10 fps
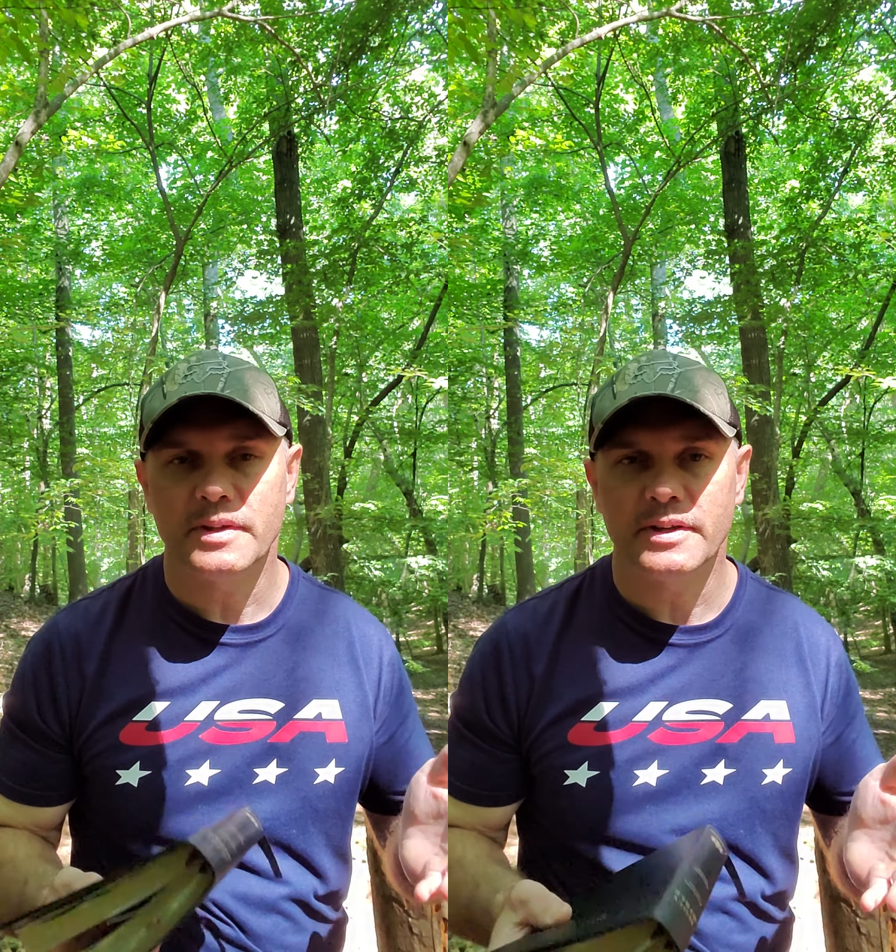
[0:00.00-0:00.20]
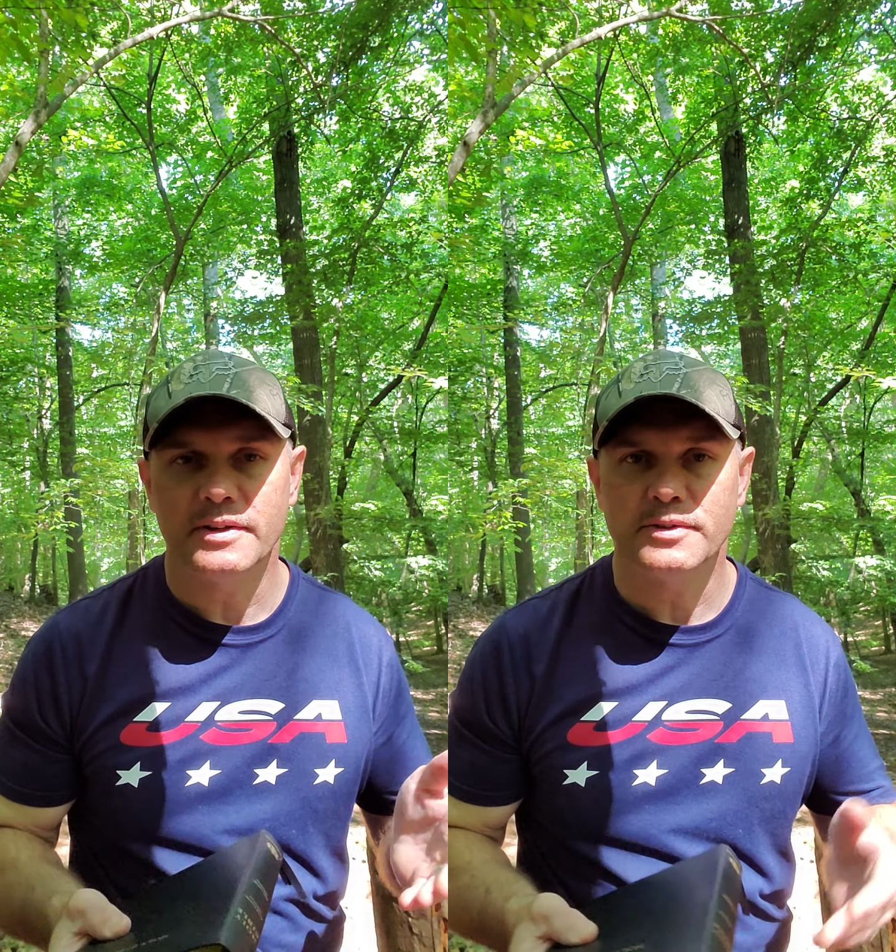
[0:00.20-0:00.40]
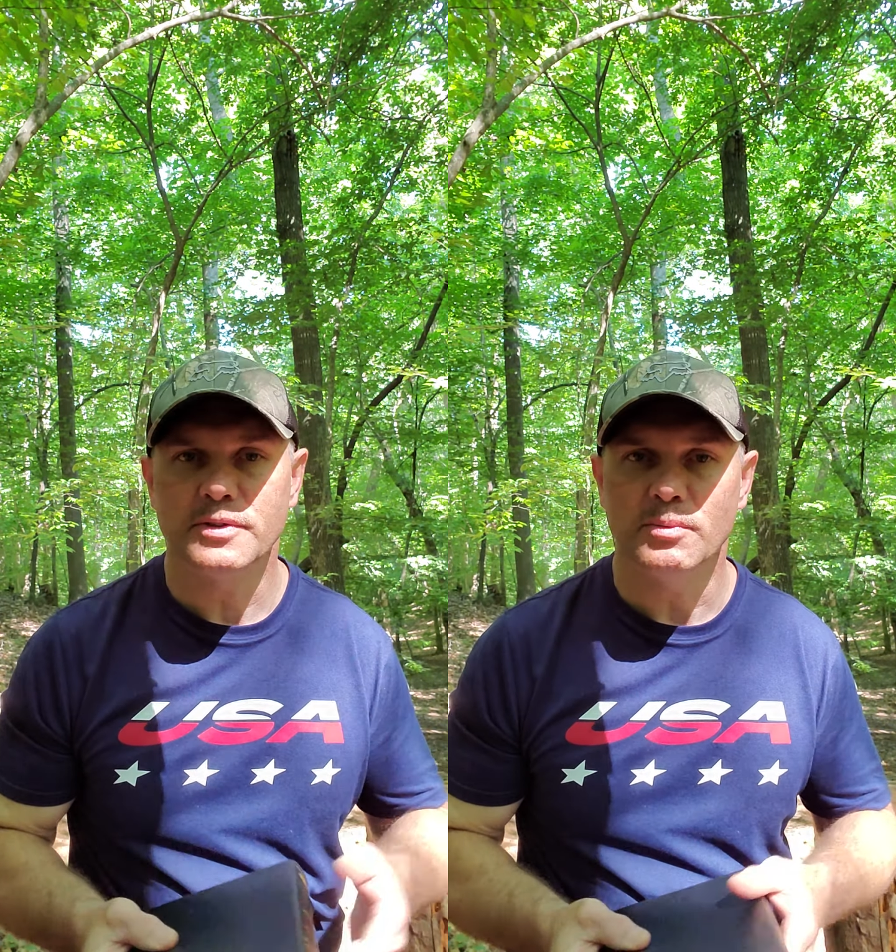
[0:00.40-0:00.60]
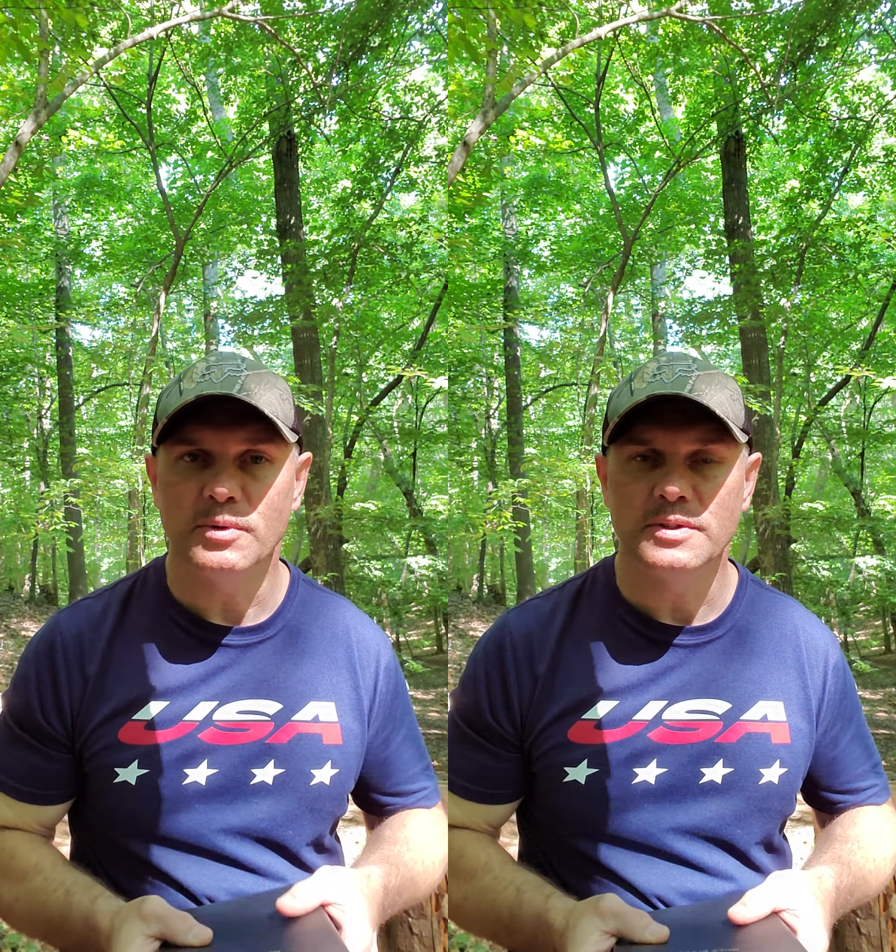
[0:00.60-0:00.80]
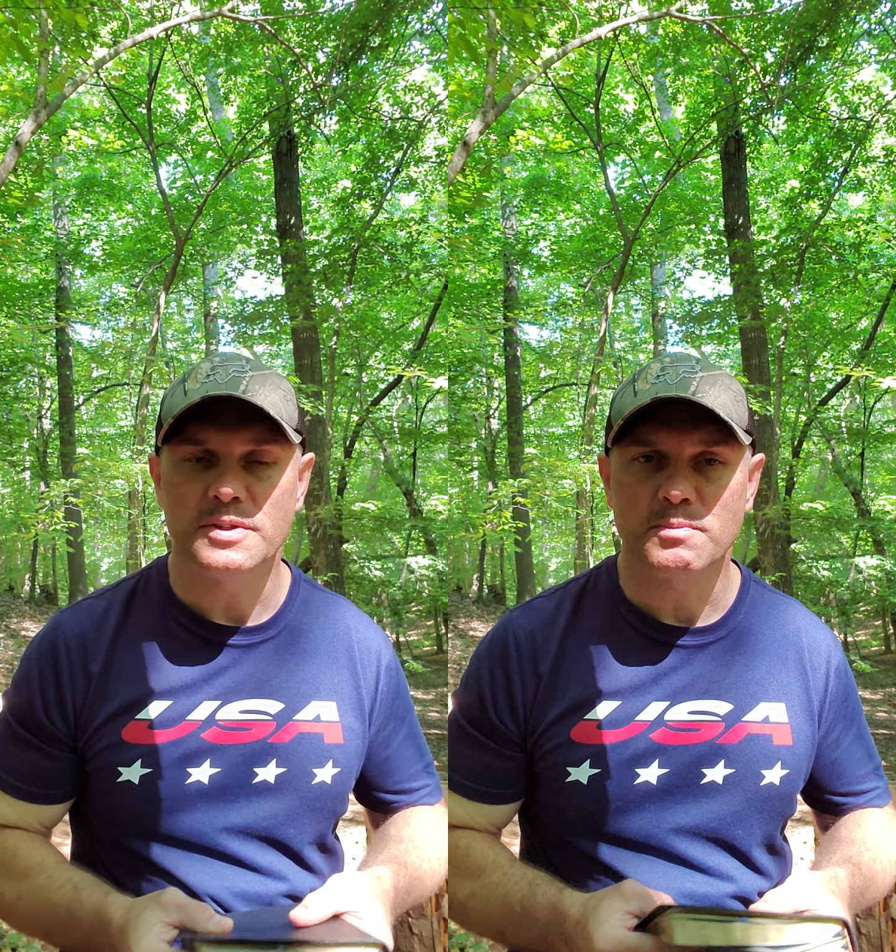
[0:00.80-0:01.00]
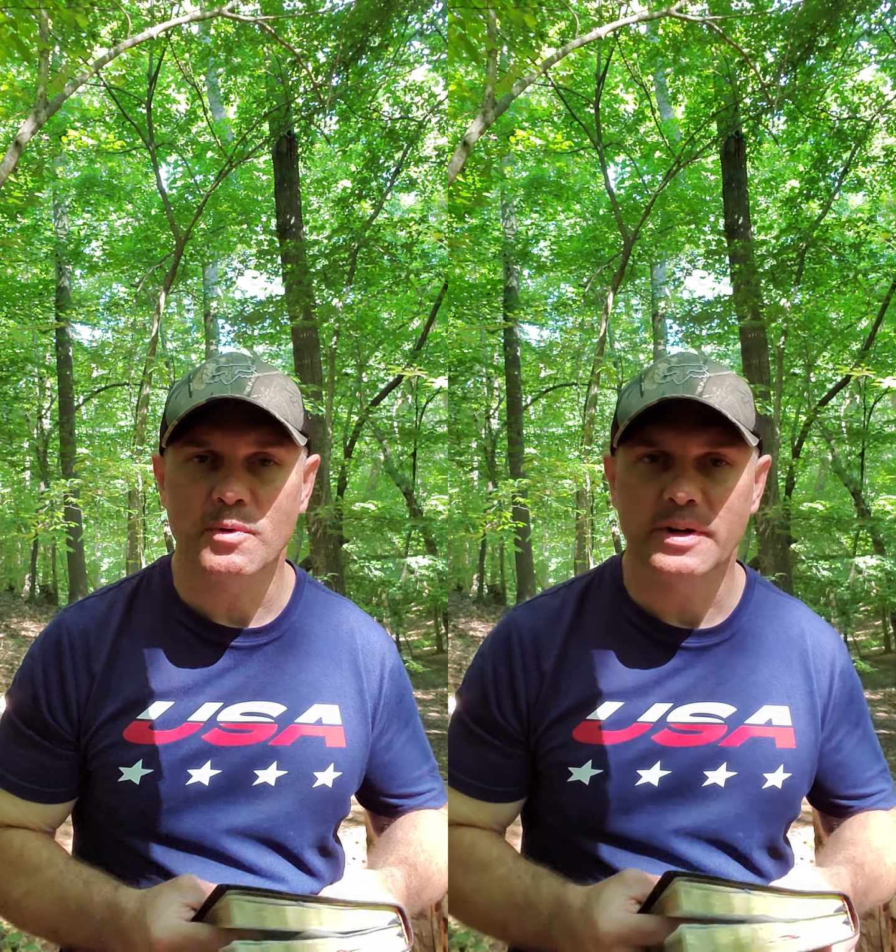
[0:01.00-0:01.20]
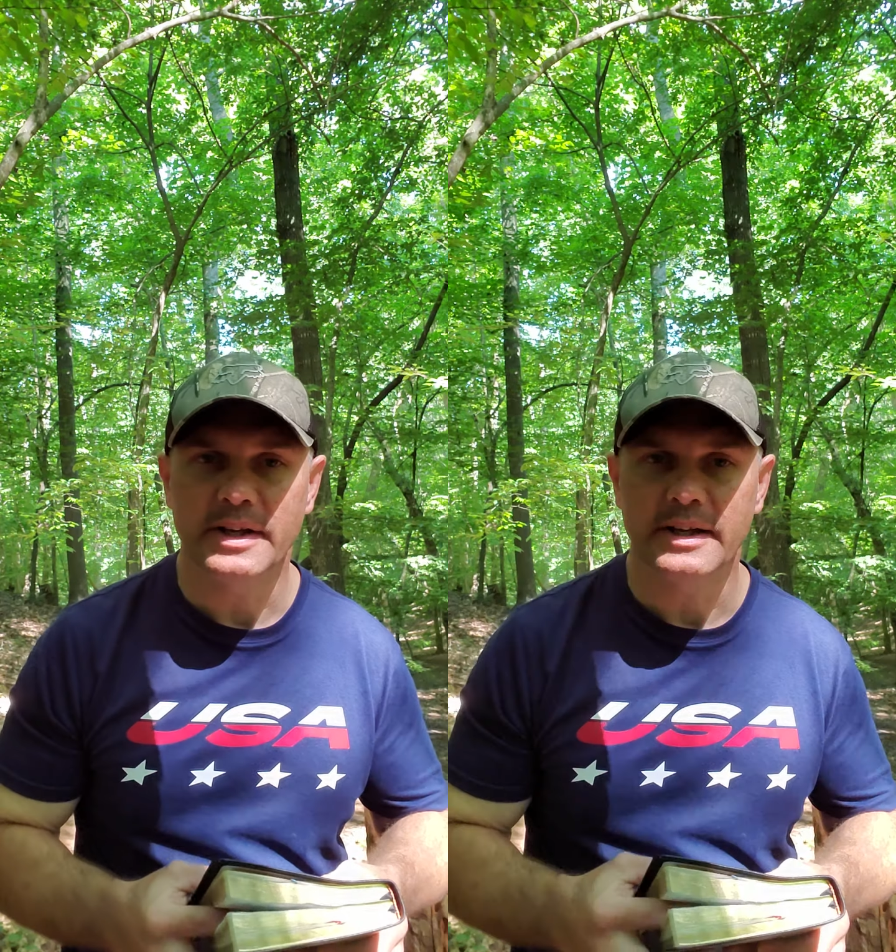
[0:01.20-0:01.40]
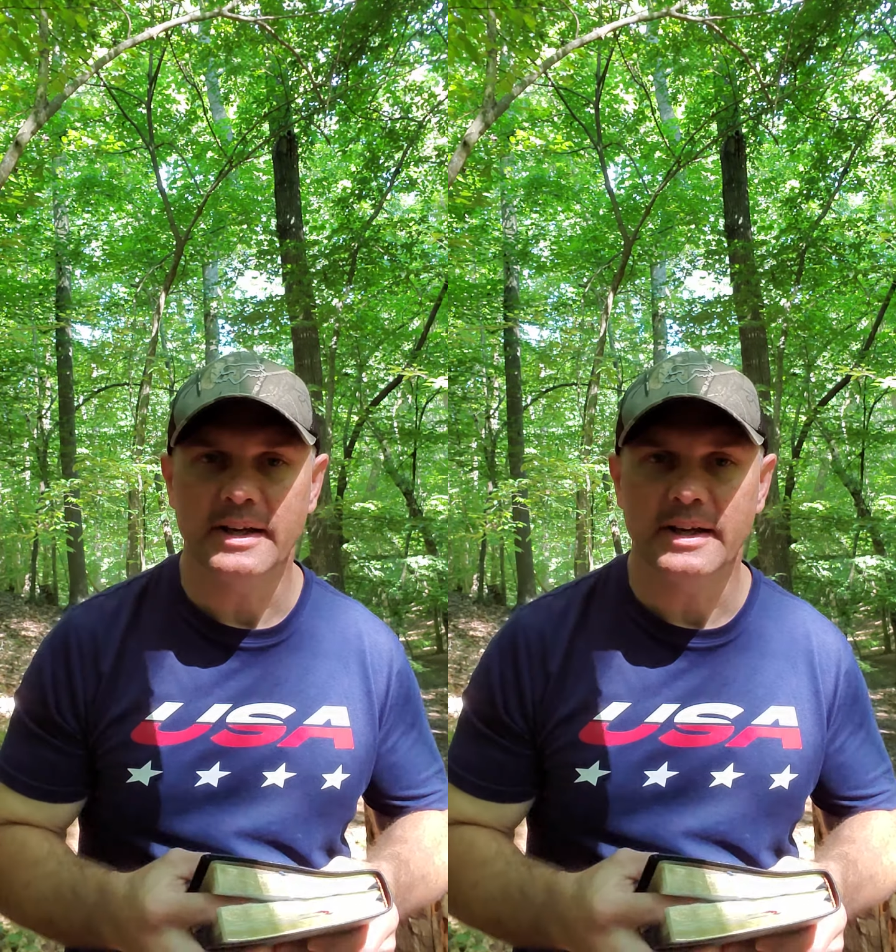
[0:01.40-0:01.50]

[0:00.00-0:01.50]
here to the woods this morning.